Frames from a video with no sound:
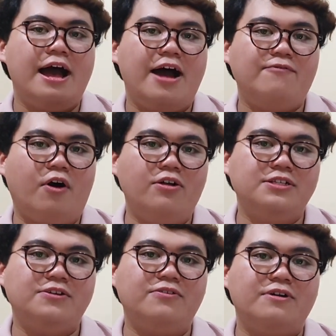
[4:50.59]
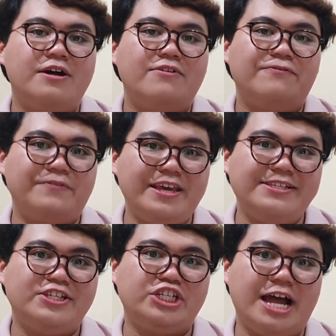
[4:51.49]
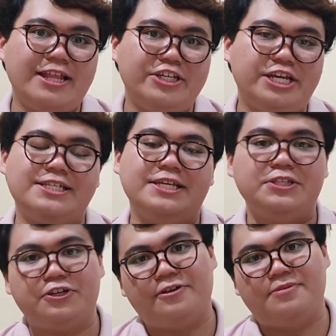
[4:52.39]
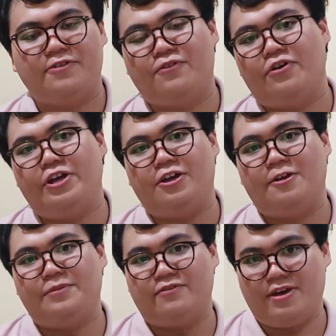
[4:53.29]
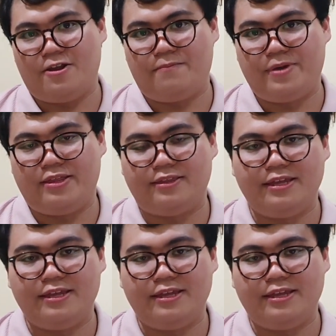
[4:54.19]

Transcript: have also faced challenges in terms of curriculum development.